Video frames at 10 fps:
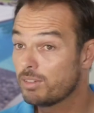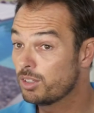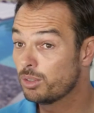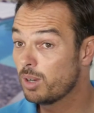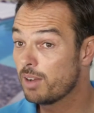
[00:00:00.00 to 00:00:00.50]
If
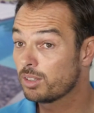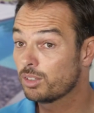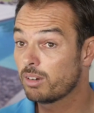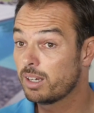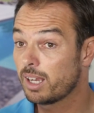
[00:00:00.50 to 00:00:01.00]
you do have
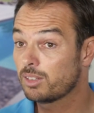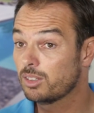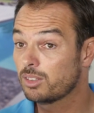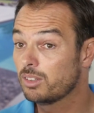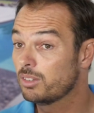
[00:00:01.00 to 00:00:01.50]
constrained
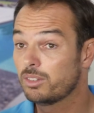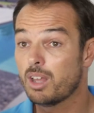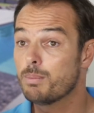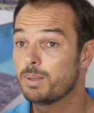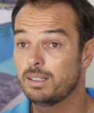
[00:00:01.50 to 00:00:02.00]
access,
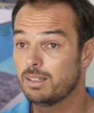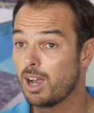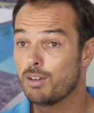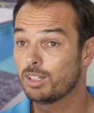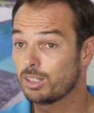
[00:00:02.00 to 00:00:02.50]
don't be
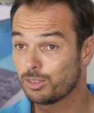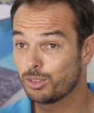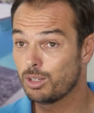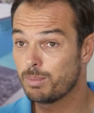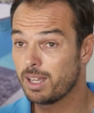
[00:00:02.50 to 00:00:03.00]
overly
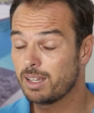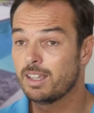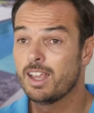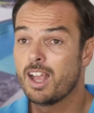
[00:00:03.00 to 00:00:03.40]
concerned about it.